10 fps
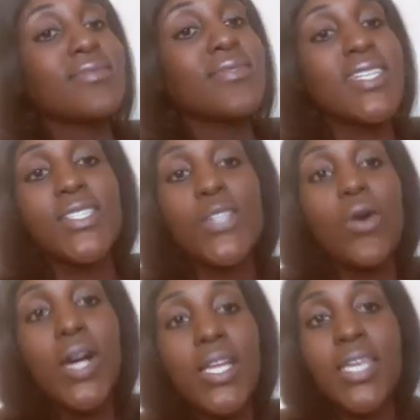there's no
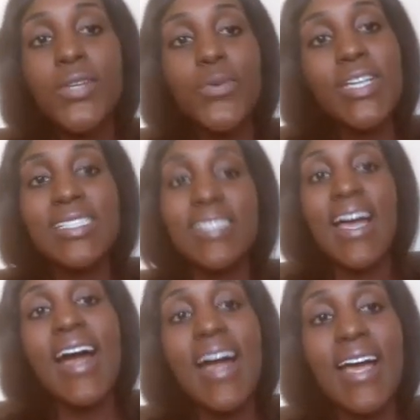calling it quits,
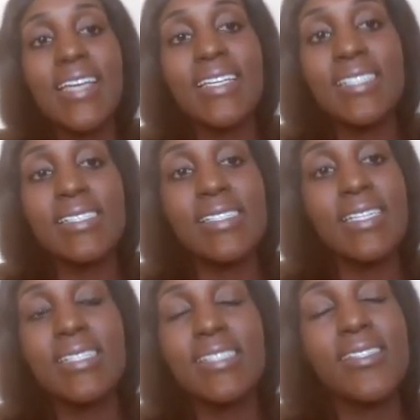guys.
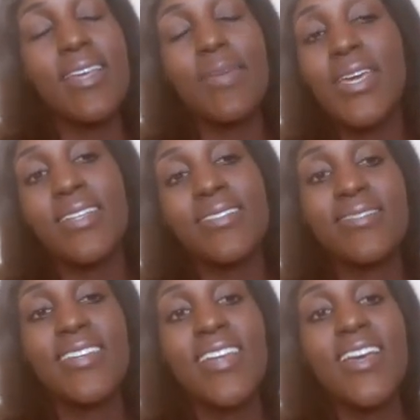I mean,
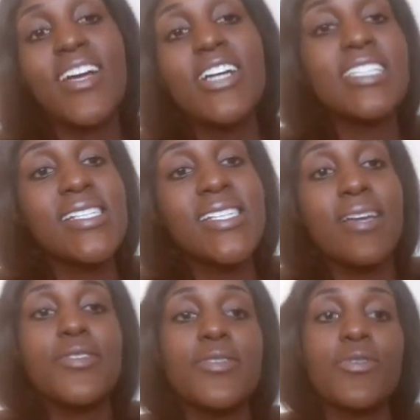God doesn't
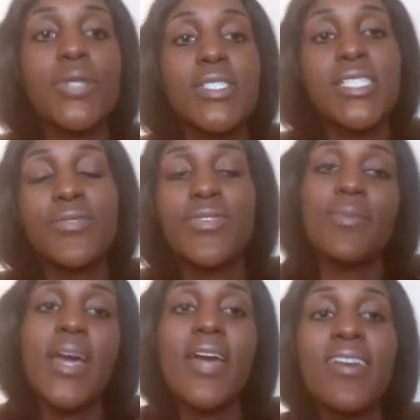love divorce. That's for the
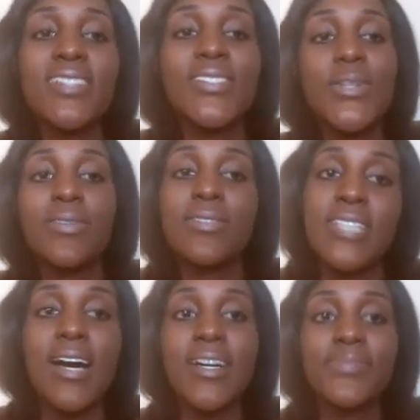married. So
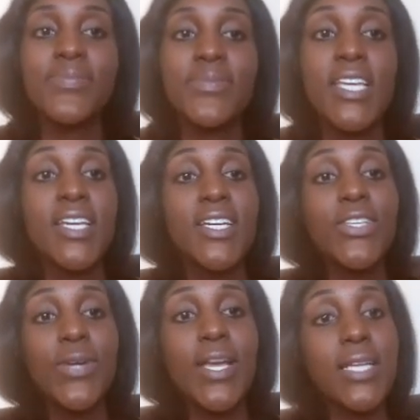yeah,
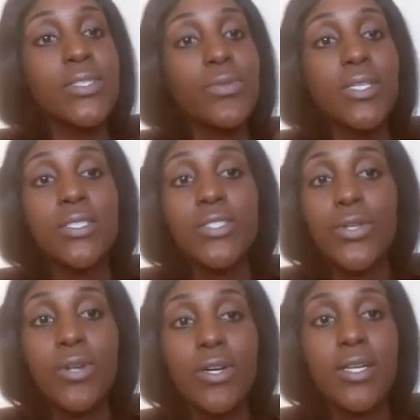you got to
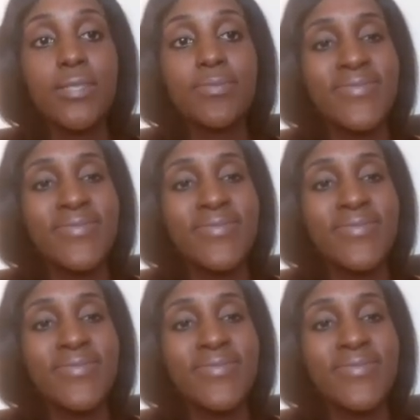endure,